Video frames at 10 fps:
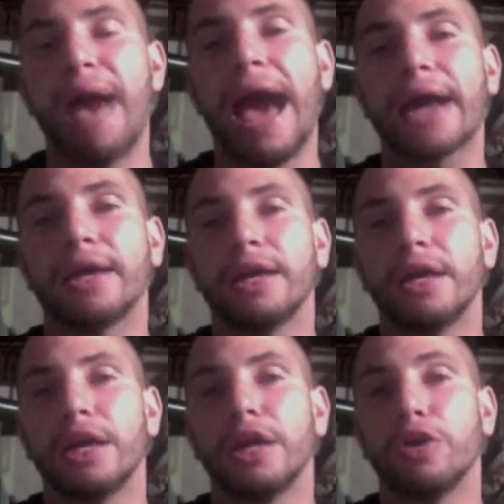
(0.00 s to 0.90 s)
back
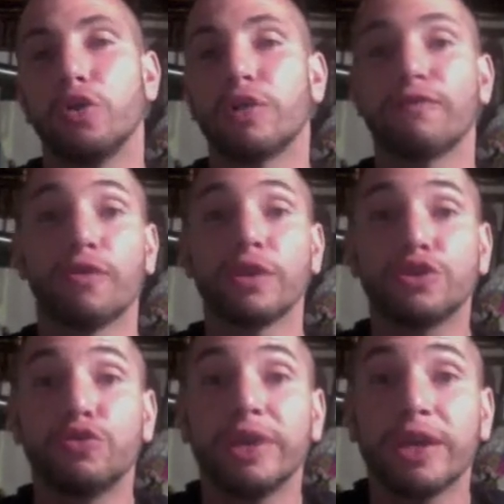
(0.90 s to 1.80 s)
in order for
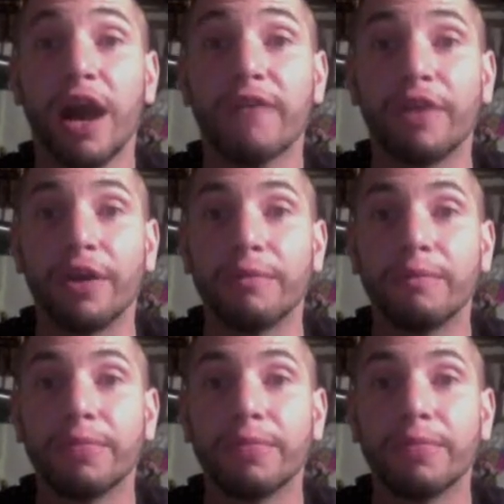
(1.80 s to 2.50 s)
it to recover.